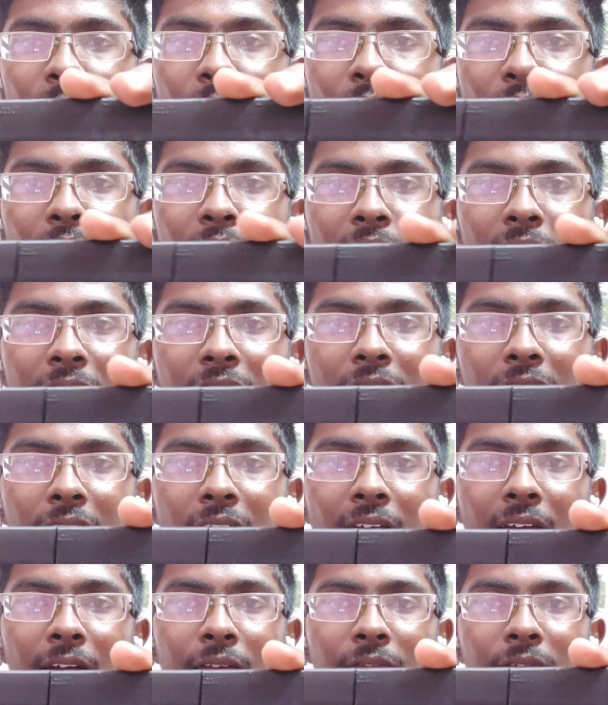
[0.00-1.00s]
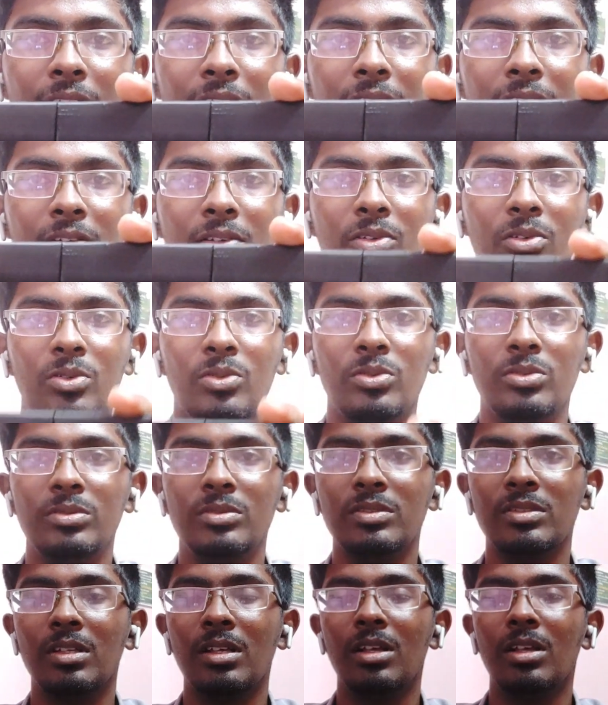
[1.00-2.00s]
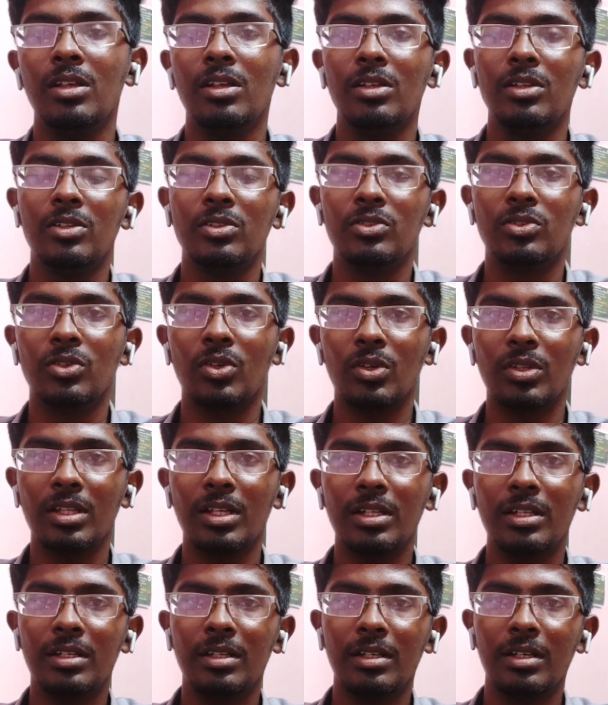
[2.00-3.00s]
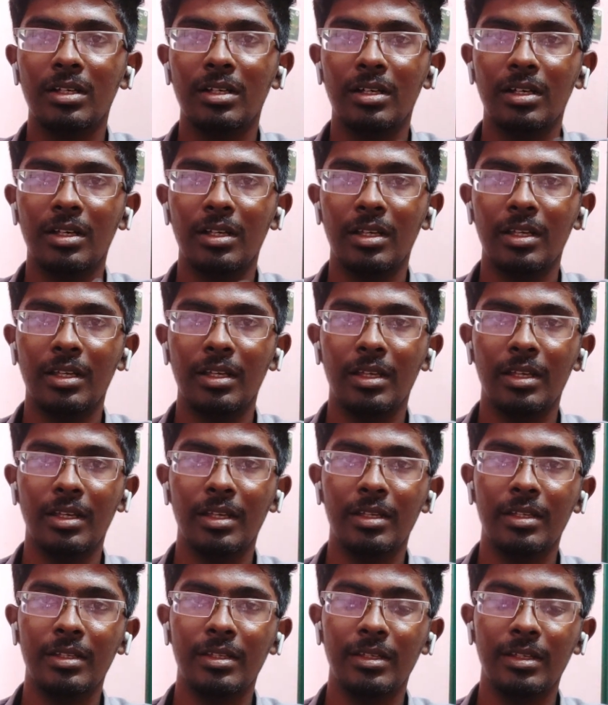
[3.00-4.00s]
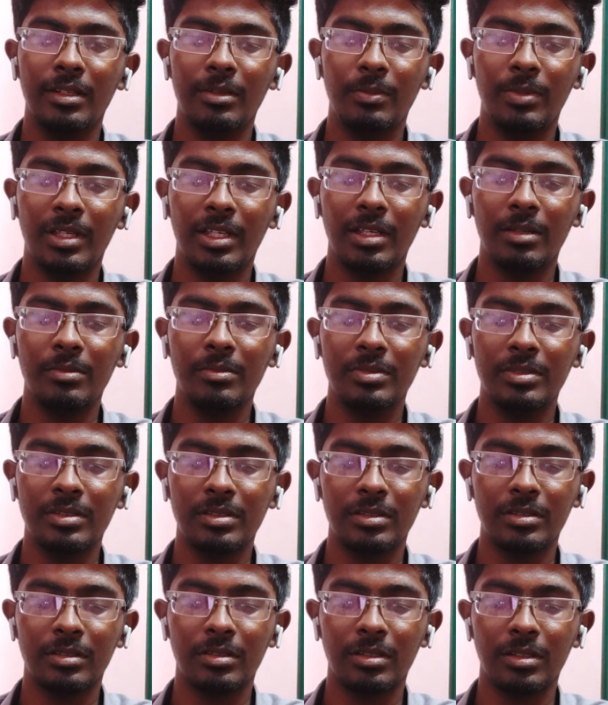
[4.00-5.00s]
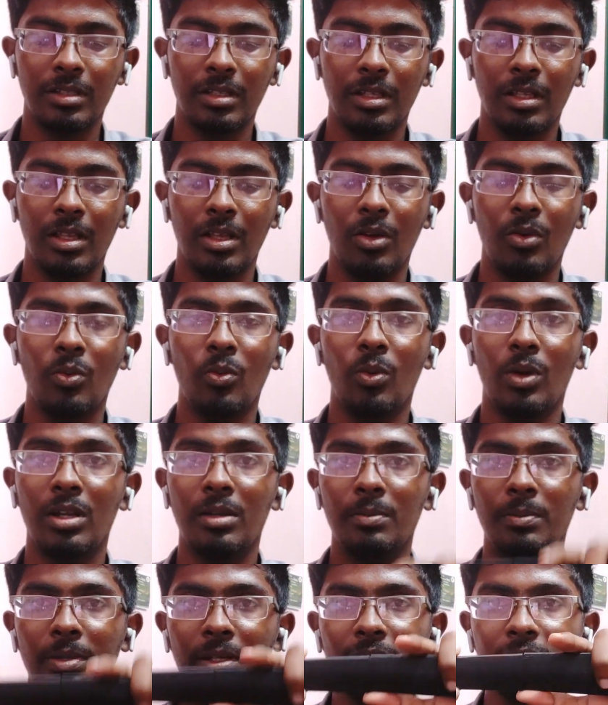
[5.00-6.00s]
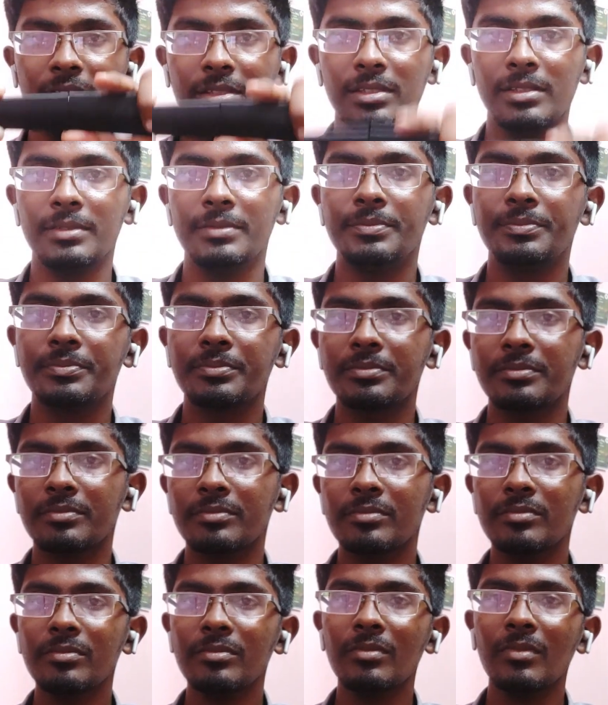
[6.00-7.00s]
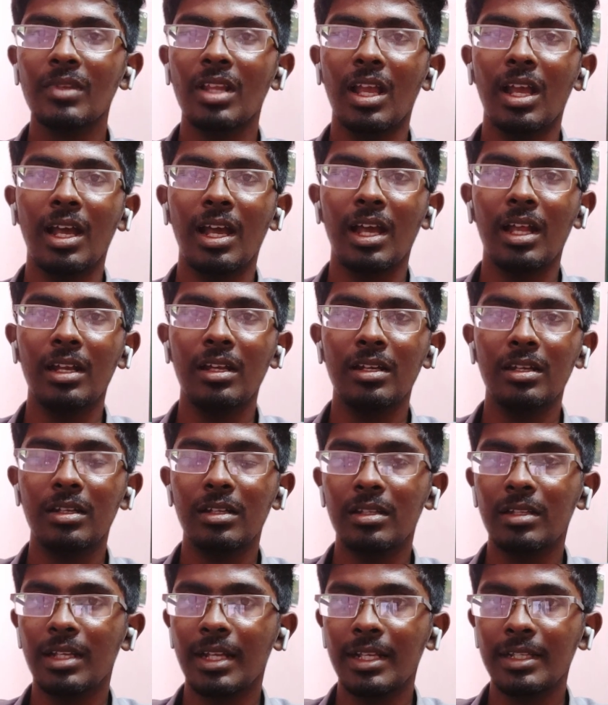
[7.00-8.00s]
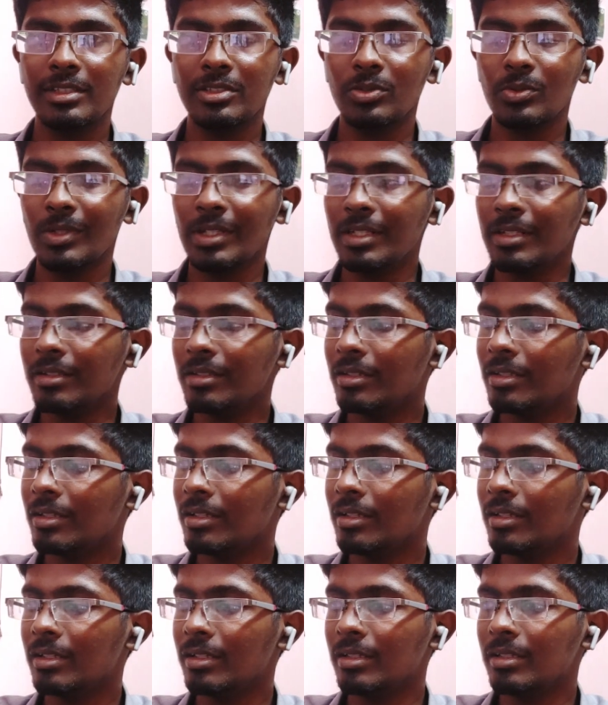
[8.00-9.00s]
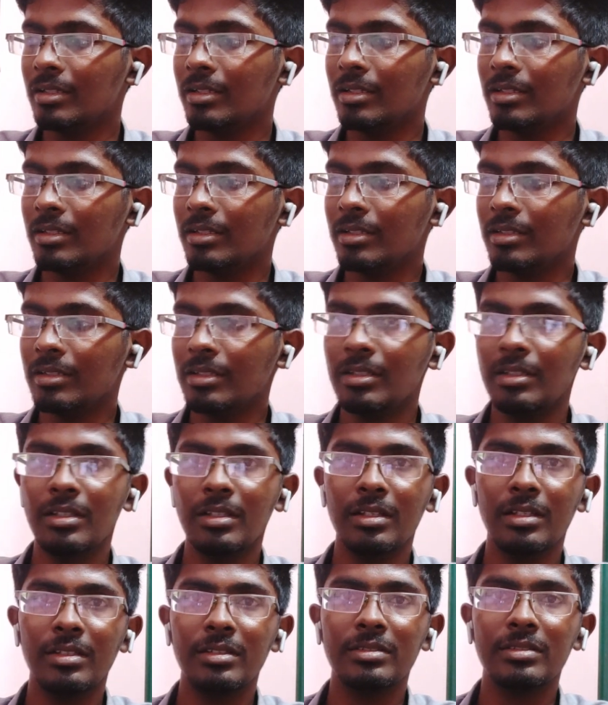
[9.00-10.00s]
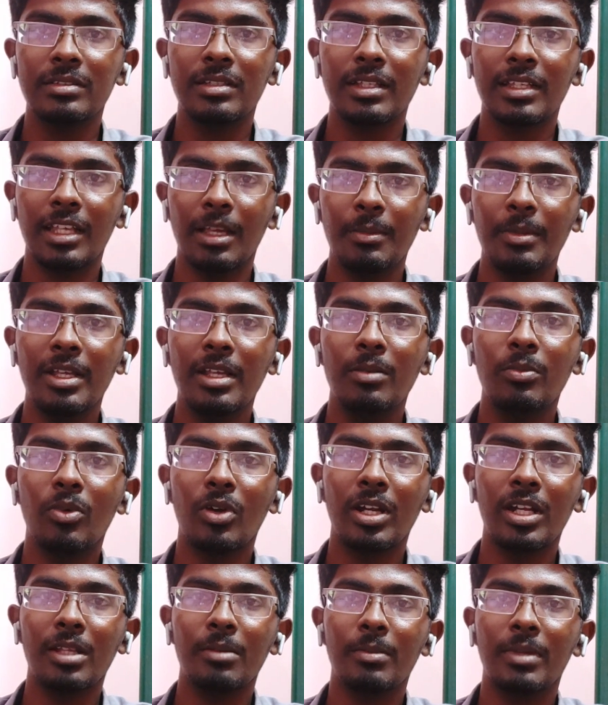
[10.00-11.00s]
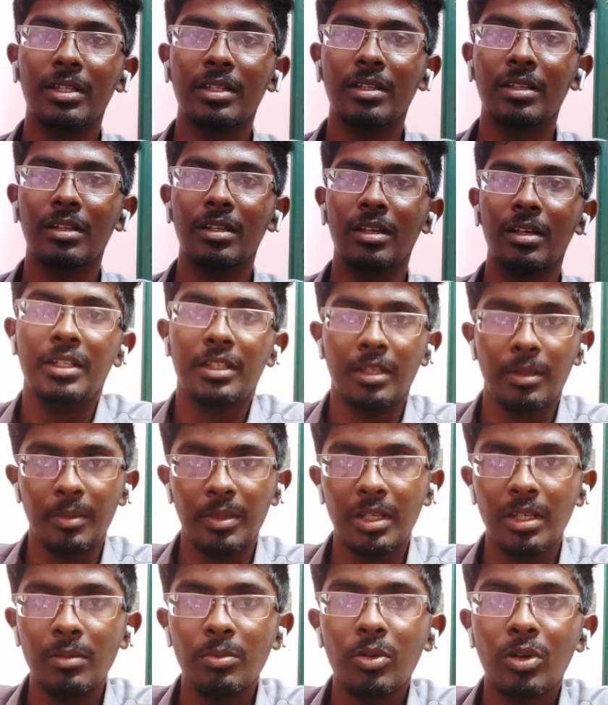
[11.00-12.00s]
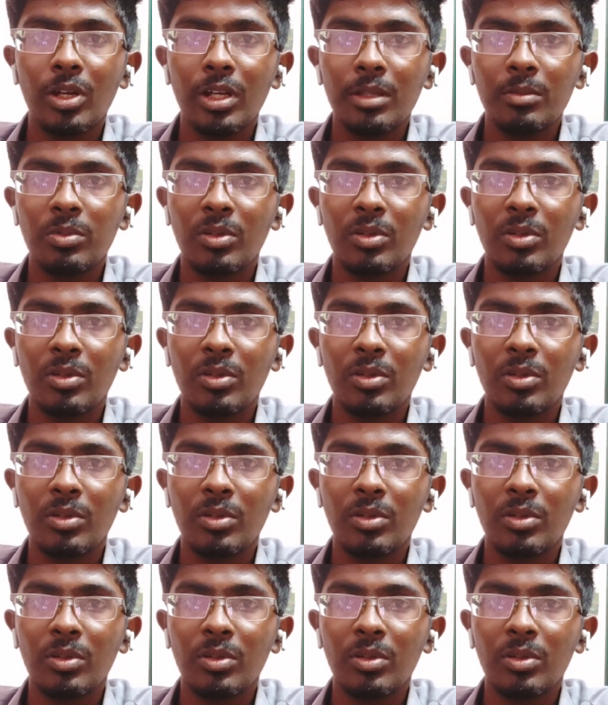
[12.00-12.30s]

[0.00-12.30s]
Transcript: bonding after it cools, so that it becomes one piece. And the next one is the chemical bonding method. In chemical bonding